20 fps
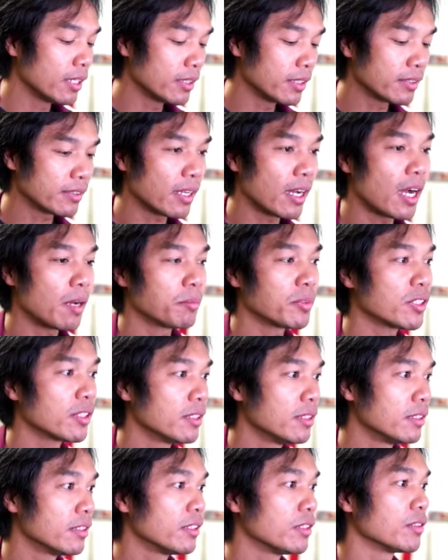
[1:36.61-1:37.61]
this
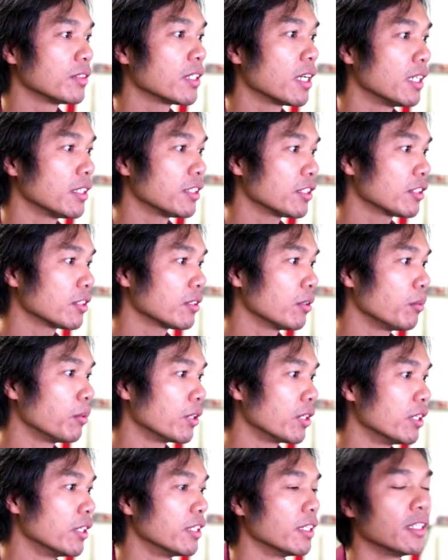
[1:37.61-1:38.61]
option to touch the
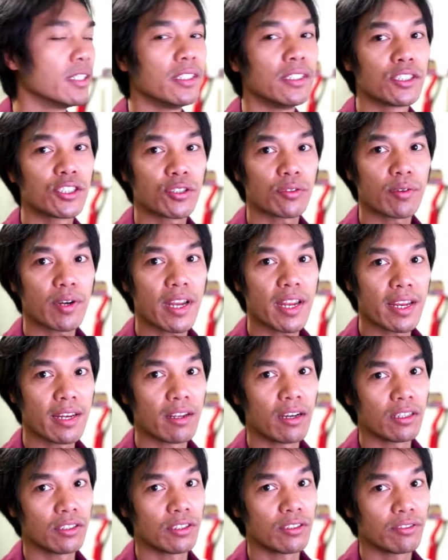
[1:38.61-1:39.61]
word trade
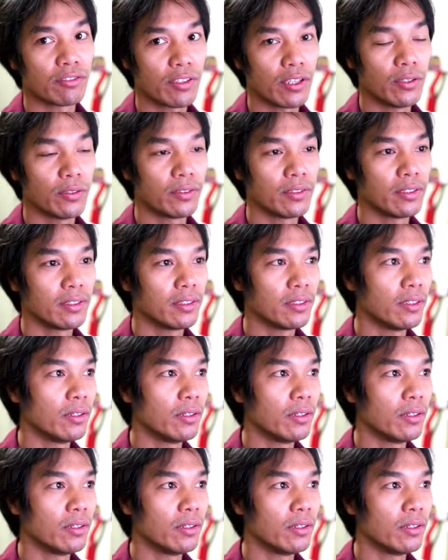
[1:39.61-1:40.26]
on your phone.